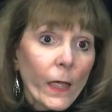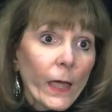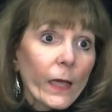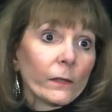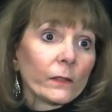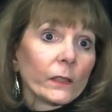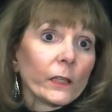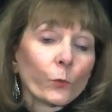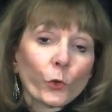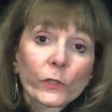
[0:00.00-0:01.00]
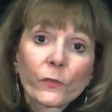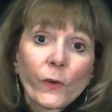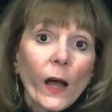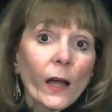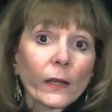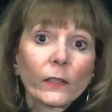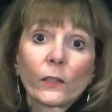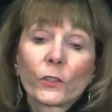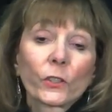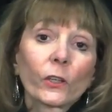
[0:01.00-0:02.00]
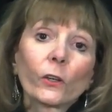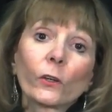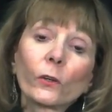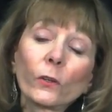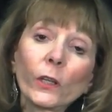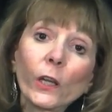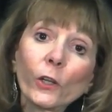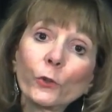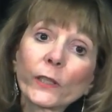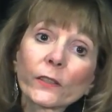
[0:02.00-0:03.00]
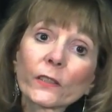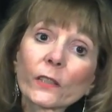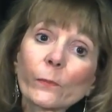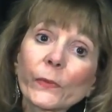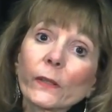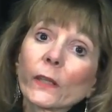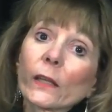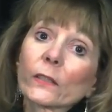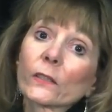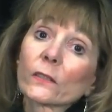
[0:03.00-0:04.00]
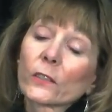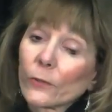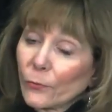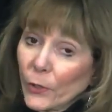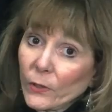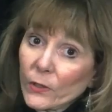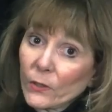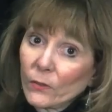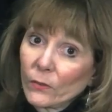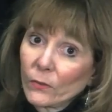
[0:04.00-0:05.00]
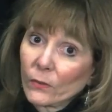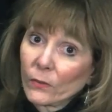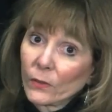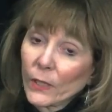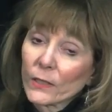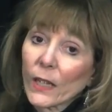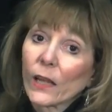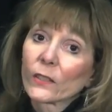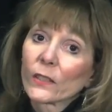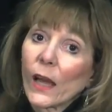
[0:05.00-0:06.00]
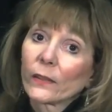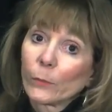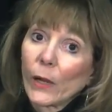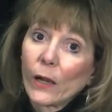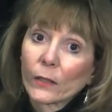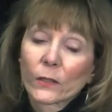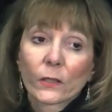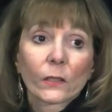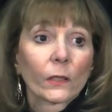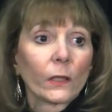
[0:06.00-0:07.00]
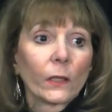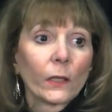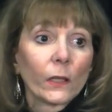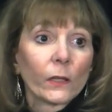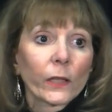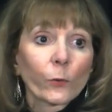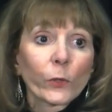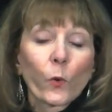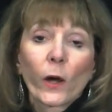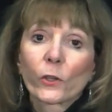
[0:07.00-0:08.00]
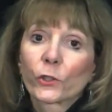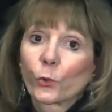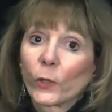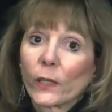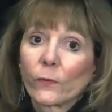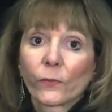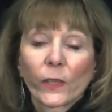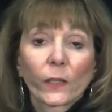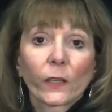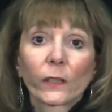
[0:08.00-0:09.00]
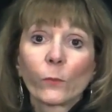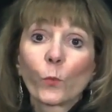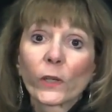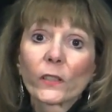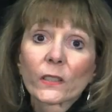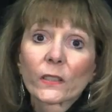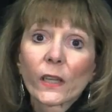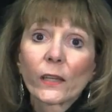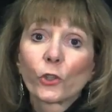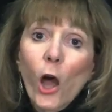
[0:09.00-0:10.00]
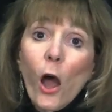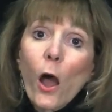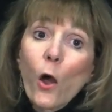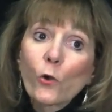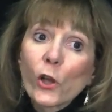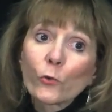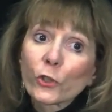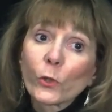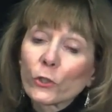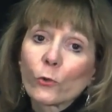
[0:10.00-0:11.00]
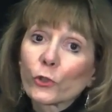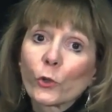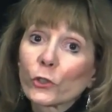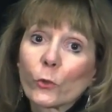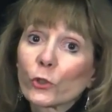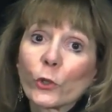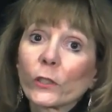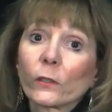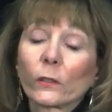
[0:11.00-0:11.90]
And it works fine until you get to something that's different, that's outside the box, that requires creative thinking. And then what does it say? No, don't do it, don't do it, don't do it.